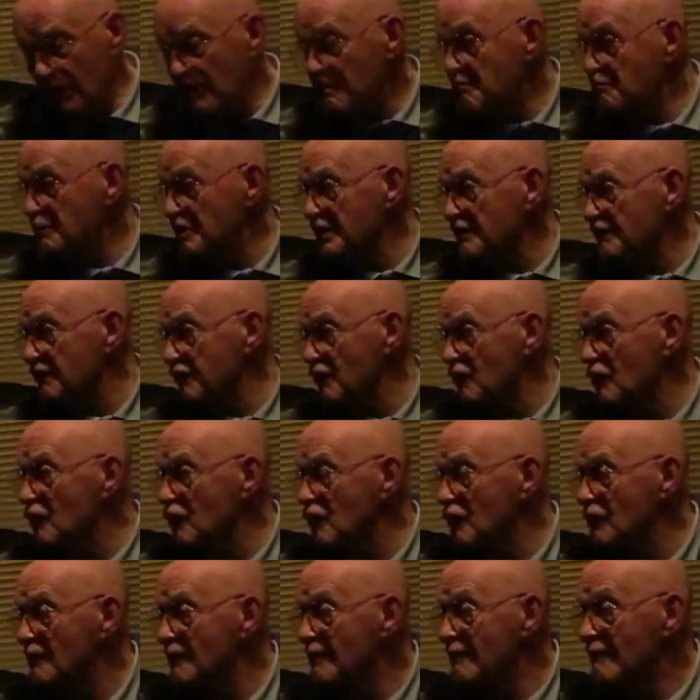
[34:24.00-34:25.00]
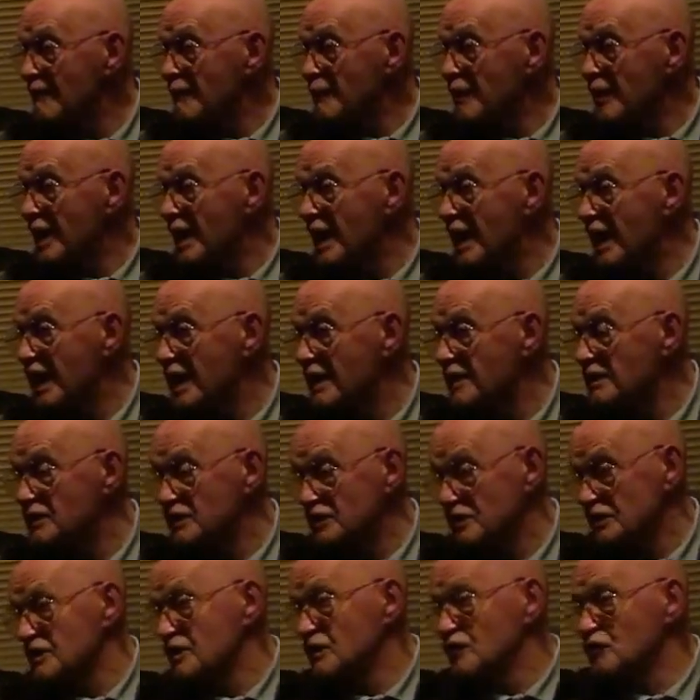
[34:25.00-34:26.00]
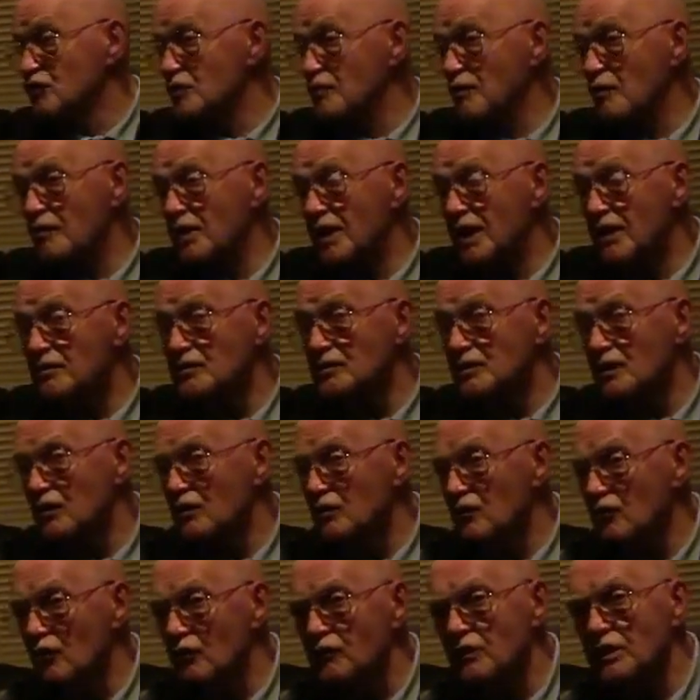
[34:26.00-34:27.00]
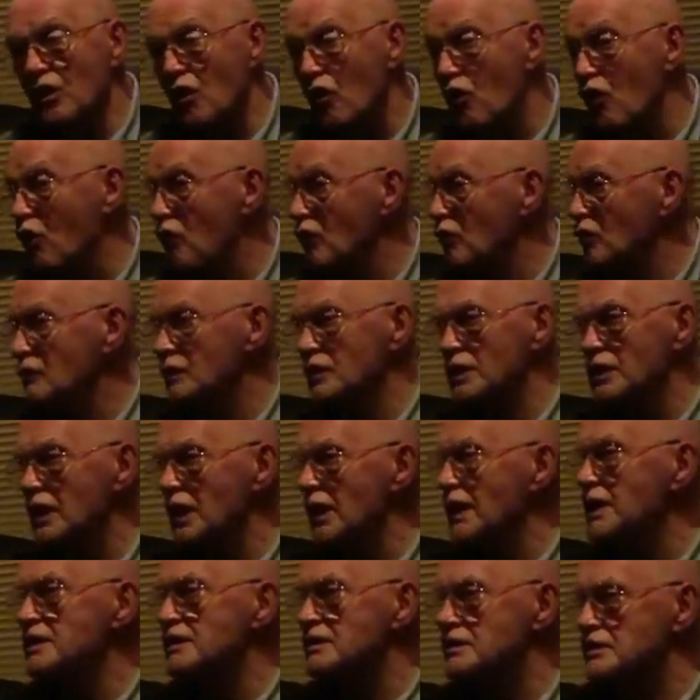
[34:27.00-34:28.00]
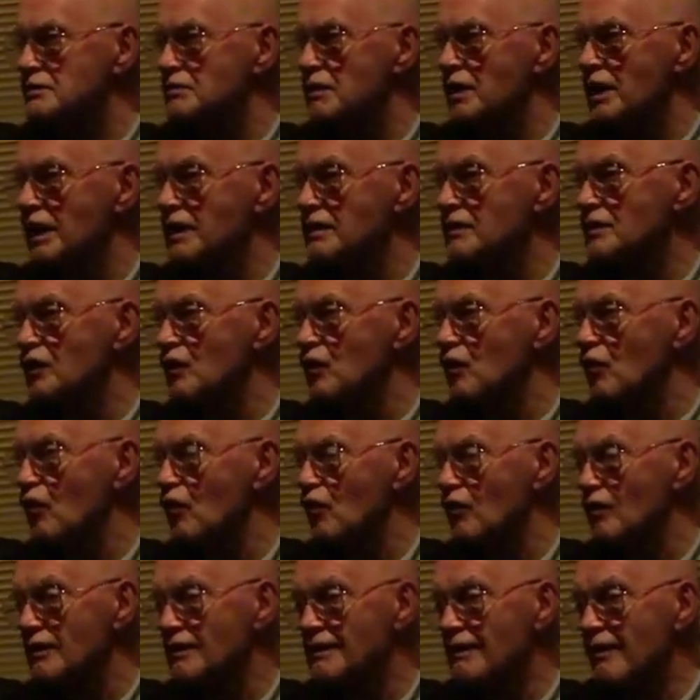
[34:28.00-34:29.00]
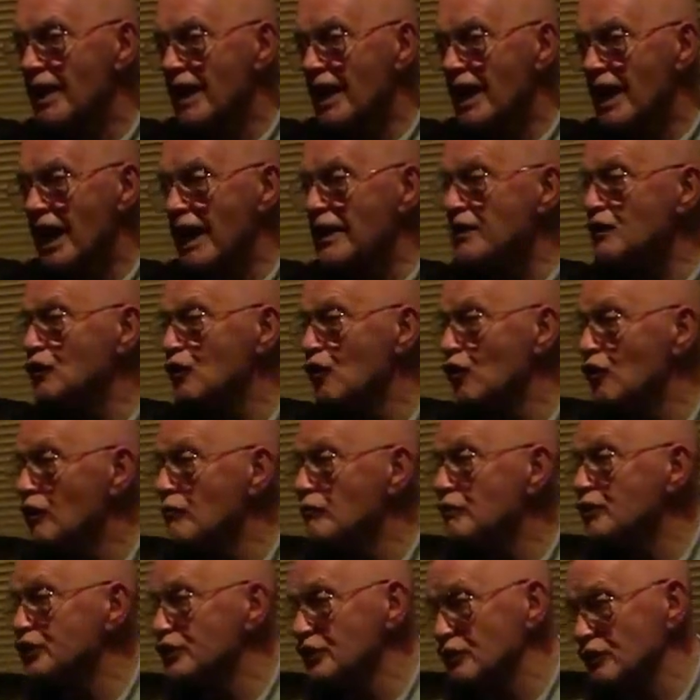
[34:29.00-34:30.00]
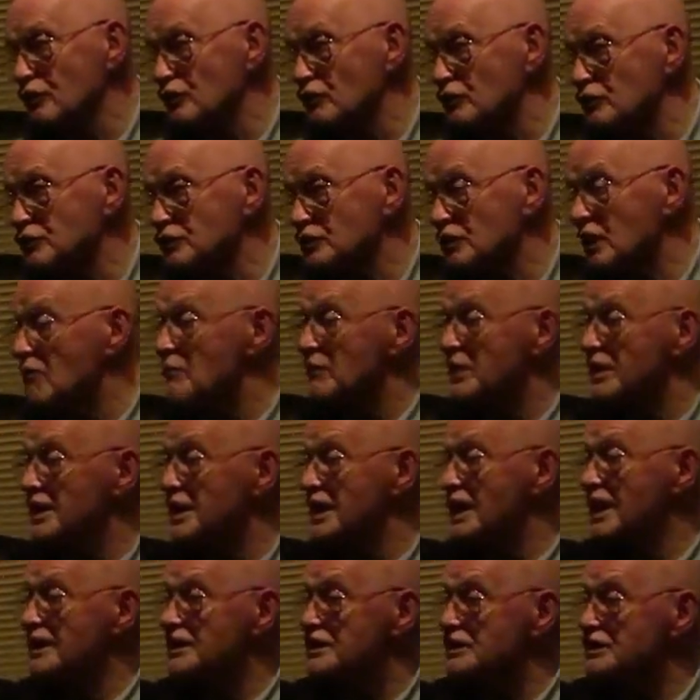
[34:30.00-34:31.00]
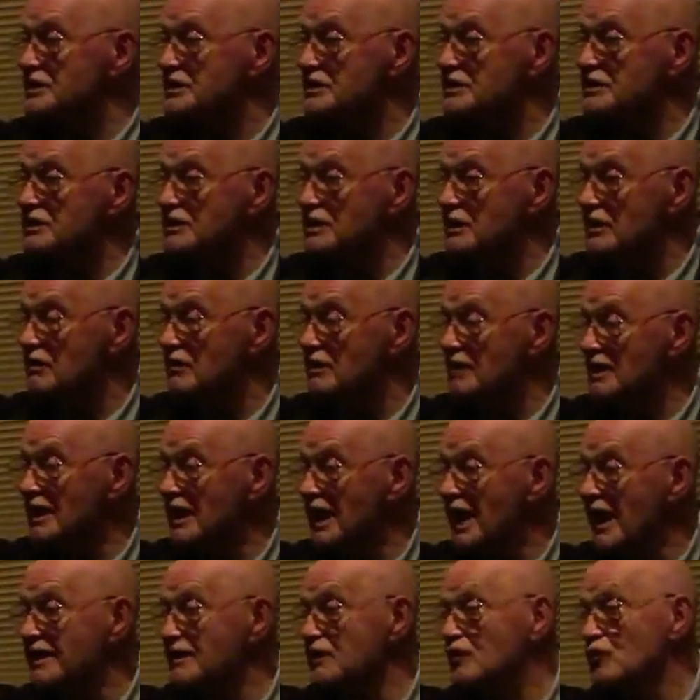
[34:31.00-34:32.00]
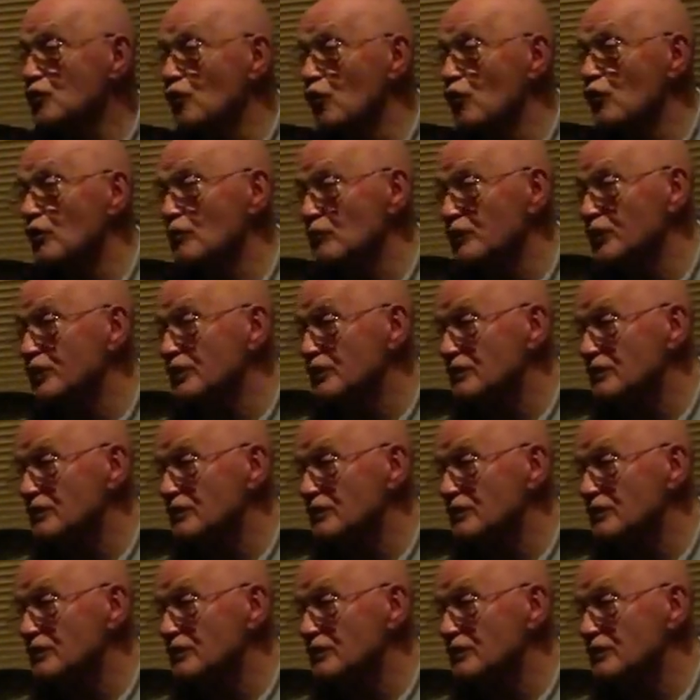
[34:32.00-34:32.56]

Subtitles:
great big floor, and there's a group all lovely ladies, man. They're all, I call them girls because at my age, you know, I can call them